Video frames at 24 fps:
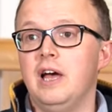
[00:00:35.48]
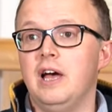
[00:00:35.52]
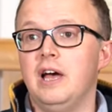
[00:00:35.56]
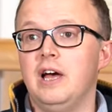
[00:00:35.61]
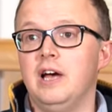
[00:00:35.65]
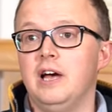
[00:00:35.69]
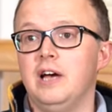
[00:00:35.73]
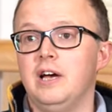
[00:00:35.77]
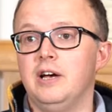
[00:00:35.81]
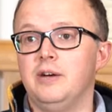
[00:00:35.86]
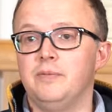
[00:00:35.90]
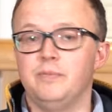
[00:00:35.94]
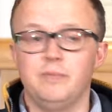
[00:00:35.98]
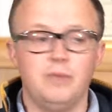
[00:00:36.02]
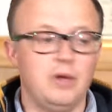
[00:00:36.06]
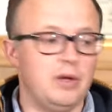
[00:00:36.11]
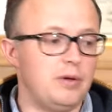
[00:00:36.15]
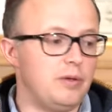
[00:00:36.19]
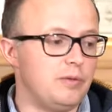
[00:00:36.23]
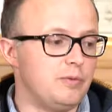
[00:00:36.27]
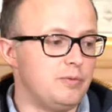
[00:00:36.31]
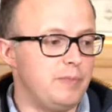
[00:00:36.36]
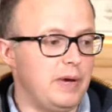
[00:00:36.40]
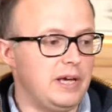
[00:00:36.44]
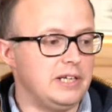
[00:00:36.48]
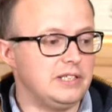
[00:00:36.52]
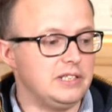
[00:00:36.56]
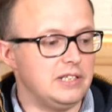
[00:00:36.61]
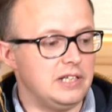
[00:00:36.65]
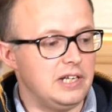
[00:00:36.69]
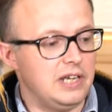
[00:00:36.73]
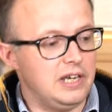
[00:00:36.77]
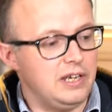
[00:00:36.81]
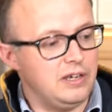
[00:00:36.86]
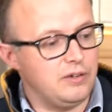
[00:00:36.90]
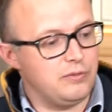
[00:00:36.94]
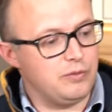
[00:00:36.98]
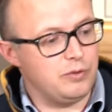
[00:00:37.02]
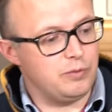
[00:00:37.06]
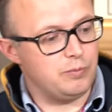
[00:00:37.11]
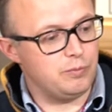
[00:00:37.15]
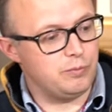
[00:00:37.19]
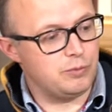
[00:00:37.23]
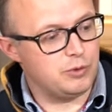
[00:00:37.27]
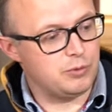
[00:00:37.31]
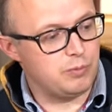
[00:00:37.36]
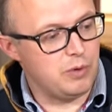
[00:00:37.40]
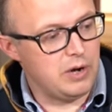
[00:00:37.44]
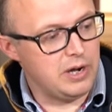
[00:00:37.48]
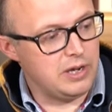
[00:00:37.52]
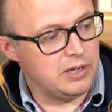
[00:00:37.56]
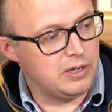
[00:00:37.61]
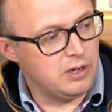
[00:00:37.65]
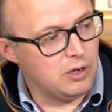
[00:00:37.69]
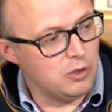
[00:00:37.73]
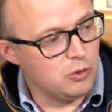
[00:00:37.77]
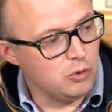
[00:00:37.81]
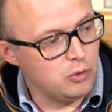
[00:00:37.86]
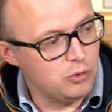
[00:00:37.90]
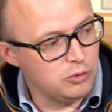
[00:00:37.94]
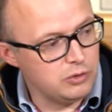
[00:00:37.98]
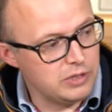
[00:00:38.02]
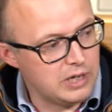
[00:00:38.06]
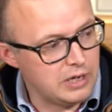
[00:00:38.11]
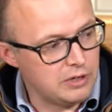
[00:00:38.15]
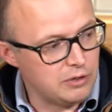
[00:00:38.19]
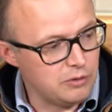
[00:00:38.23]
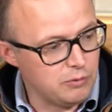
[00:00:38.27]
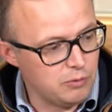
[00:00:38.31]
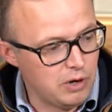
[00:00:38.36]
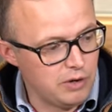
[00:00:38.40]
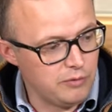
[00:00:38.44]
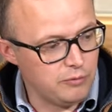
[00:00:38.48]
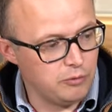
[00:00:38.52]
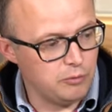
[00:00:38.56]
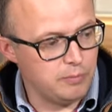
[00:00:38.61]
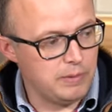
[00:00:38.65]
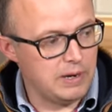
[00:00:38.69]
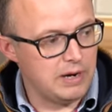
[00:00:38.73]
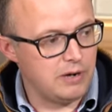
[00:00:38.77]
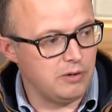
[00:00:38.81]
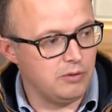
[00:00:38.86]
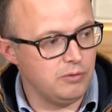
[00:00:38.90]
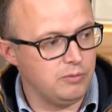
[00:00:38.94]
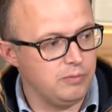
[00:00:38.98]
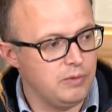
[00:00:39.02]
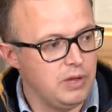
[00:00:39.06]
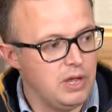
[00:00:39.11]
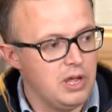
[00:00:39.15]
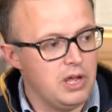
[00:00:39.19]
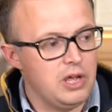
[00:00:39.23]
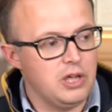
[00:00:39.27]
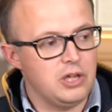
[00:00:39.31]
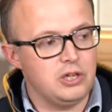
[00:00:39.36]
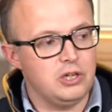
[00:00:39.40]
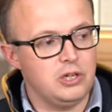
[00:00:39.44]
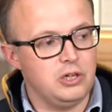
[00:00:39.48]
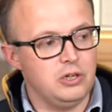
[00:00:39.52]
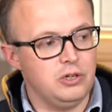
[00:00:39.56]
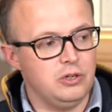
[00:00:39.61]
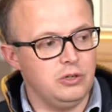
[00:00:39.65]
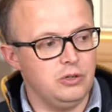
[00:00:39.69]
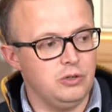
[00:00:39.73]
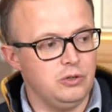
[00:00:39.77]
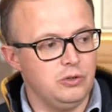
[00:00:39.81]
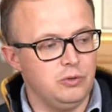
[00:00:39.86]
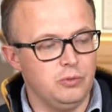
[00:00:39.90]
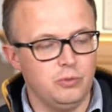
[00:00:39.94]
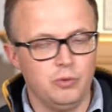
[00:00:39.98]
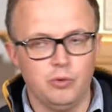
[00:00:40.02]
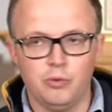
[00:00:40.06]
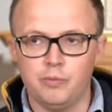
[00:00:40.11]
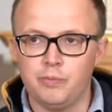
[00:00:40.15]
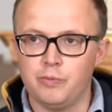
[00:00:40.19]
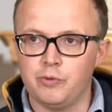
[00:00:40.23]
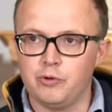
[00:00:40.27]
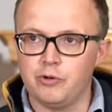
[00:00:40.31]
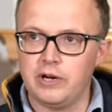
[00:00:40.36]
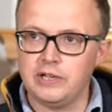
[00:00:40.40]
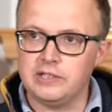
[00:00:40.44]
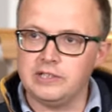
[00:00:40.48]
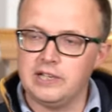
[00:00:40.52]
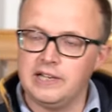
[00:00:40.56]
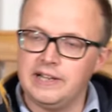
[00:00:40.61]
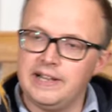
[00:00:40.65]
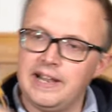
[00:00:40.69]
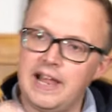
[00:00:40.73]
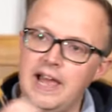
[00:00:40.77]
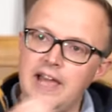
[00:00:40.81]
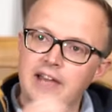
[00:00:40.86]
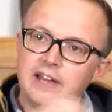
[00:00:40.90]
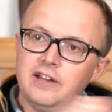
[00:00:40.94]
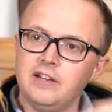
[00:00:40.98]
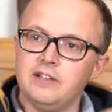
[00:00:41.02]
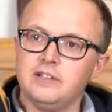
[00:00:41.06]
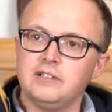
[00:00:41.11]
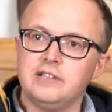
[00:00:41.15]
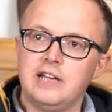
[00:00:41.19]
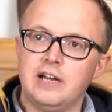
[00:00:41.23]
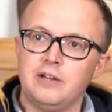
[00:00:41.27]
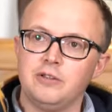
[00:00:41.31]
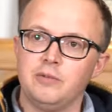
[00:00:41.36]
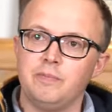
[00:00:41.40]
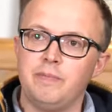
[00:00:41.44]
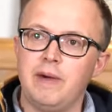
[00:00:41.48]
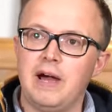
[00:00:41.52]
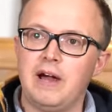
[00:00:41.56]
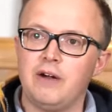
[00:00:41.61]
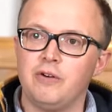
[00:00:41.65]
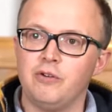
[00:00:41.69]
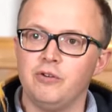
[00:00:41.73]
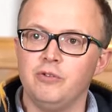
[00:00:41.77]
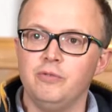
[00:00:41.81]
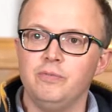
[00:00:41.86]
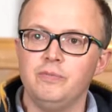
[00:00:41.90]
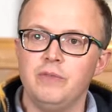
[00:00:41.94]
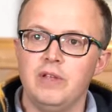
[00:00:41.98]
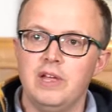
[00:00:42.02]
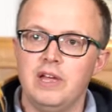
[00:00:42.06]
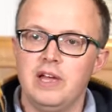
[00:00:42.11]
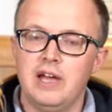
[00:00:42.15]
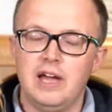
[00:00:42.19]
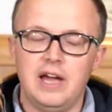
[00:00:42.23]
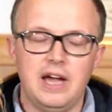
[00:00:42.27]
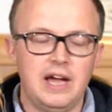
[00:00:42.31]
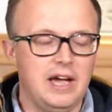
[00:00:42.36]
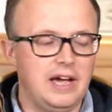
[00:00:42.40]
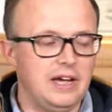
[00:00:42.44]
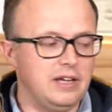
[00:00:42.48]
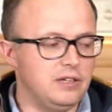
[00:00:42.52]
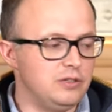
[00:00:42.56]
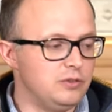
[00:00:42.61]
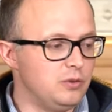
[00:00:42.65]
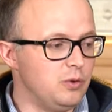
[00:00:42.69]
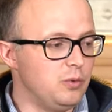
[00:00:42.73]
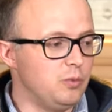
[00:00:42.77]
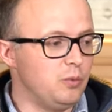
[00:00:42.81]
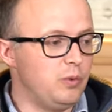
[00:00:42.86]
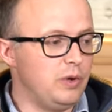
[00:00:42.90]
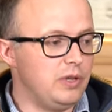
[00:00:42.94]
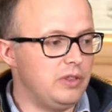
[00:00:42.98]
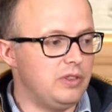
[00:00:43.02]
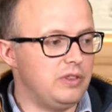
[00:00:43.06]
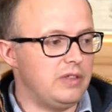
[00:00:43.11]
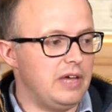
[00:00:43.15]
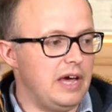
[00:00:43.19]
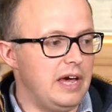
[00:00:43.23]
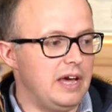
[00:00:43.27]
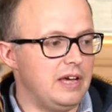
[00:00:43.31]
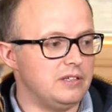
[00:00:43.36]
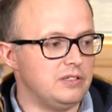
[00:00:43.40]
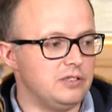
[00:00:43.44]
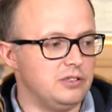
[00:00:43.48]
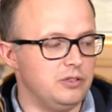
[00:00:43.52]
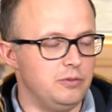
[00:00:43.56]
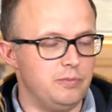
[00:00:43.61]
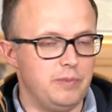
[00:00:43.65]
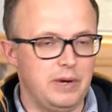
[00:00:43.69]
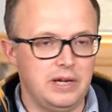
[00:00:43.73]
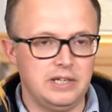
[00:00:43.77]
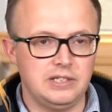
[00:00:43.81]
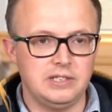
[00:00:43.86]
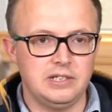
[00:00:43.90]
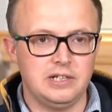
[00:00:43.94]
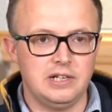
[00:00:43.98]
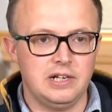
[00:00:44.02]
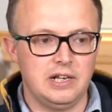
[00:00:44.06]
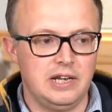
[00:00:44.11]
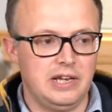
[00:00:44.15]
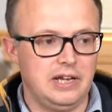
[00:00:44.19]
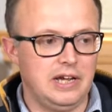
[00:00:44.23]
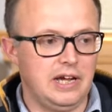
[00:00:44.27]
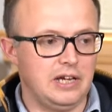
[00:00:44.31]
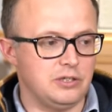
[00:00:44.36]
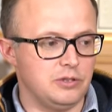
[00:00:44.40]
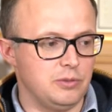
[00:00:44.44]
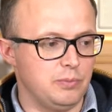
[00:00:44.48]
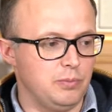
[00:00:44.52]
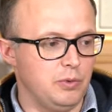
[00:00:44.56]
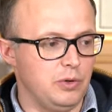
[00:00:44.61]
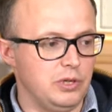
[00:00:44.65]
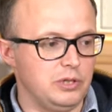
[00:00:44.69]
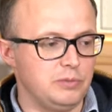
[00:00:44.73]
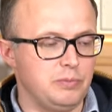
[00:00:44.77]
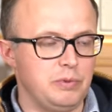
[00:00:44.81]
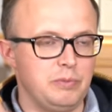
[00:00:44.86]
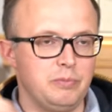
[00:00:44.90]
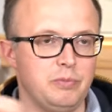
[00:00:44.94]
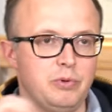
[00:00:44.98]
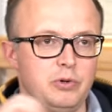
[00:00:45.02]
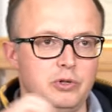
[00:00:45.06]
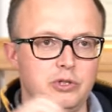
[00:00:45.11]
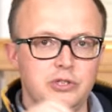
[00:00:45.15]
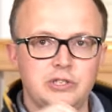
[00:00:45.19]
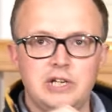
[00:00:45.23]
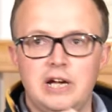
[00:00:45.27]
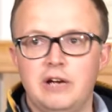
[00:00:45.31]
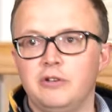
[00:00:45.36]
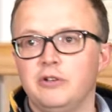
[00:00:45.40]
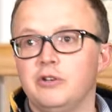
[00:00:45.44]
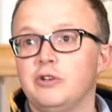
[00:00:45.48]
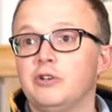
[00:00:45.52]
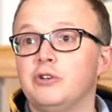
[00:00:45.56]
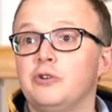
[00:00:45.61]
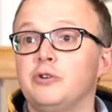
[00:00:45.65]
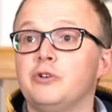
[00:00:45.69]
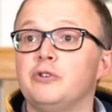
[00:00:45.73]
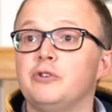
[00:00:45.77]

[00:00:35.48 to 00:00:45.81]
Um, basically, if you spray gun oil down your rifle barrel, you will create a layer down the barrel. And with that, you basically, as the bullet's been pushed out, you're going to